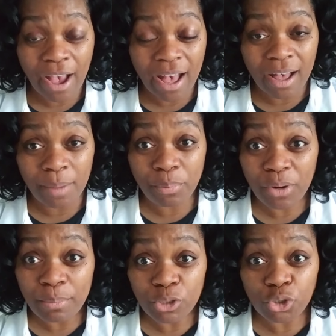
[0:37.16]
uh,
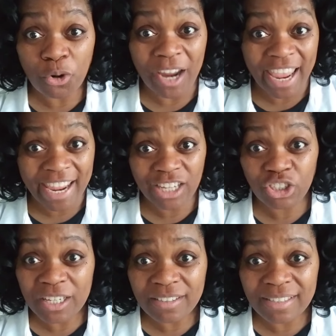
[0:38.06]
premature
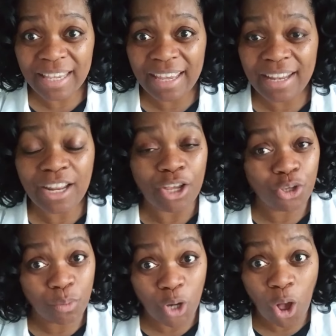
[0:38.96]
aging skin,
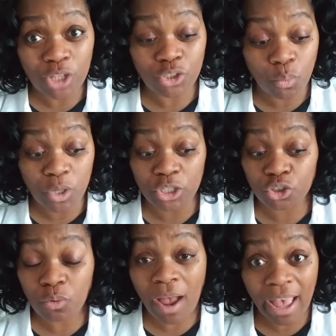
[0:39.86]
you would also want to
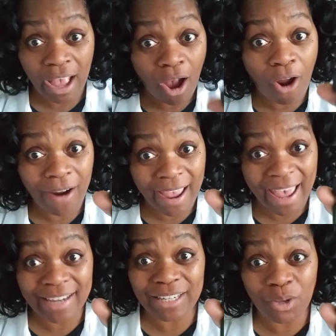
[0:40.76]
try our
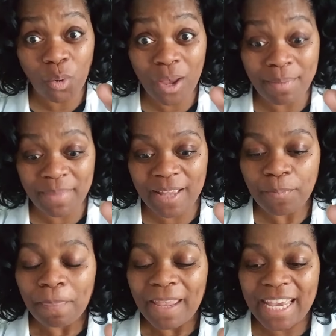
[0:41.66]
acne ointment.
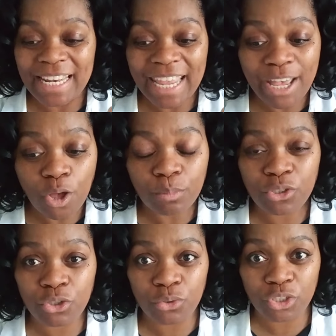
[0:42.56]
It helps
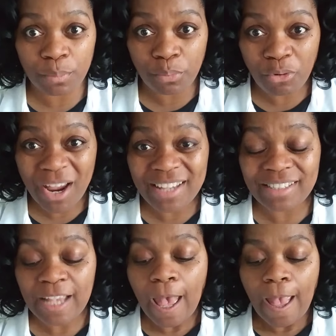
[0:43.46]
to
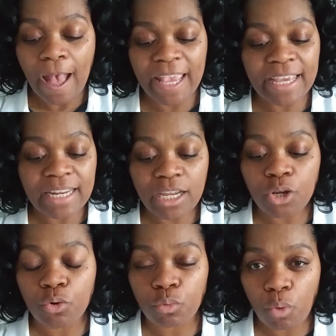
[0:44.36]
suppress
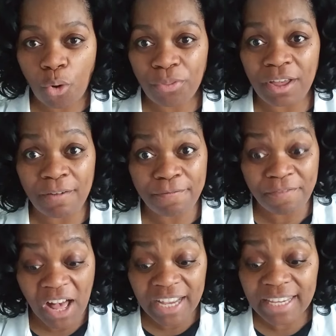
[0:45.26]
any growth of
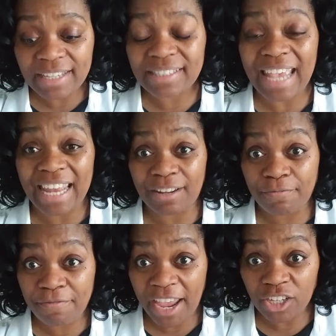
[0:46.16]
fungus and
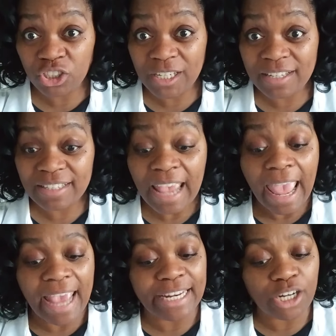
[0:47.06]
infections,
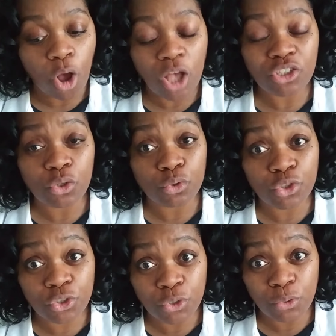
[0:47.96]
and it also
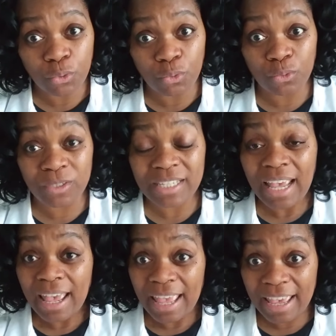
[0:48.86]
soothes
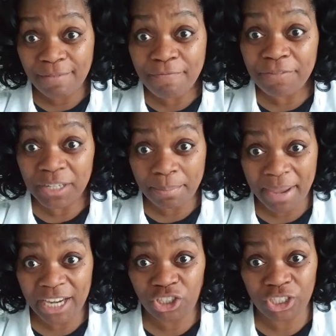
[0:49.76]

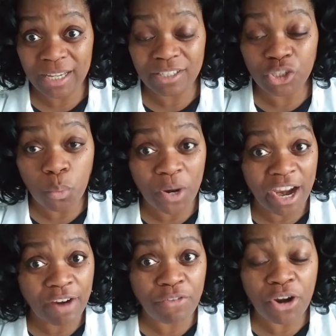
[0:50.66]
inflammation. So
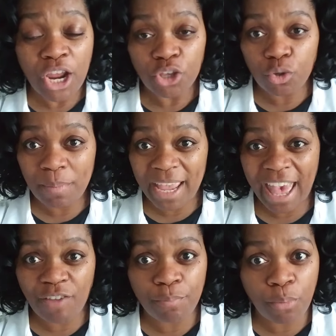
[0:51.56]
wherever you may
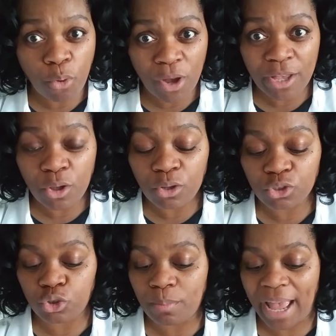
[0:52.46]
have boils,
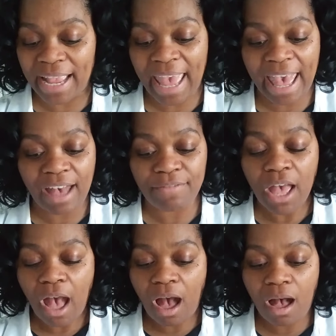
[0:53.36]
oils, you might have
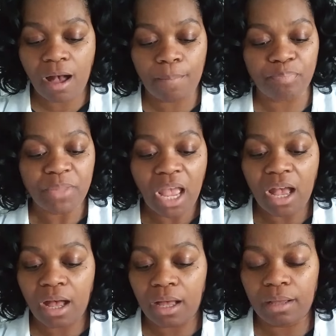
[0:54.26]
um,
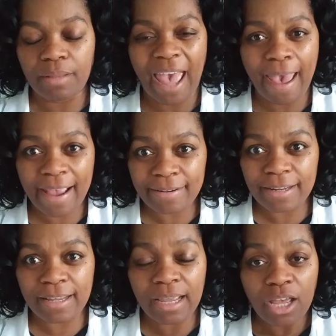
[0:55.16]
uh,
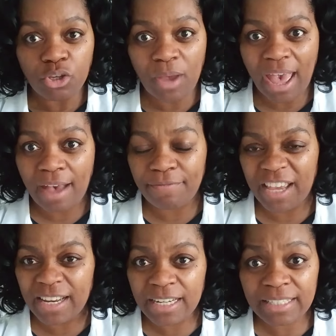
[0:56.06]
acne, you have
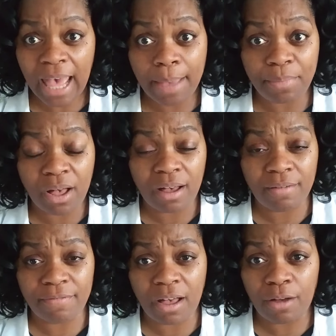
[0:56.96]
any type
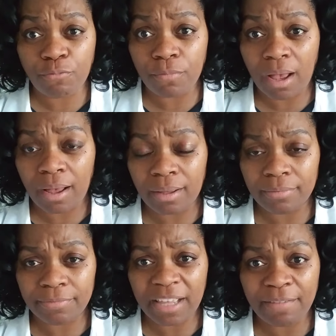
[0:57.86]
of, of,
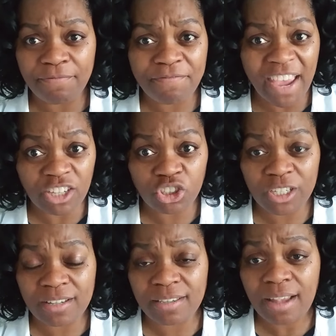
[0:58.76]
of
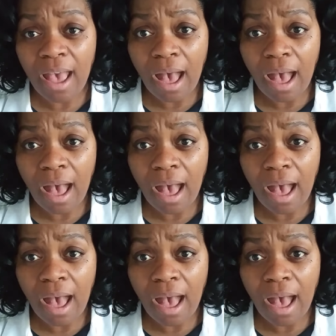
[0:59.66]
infectious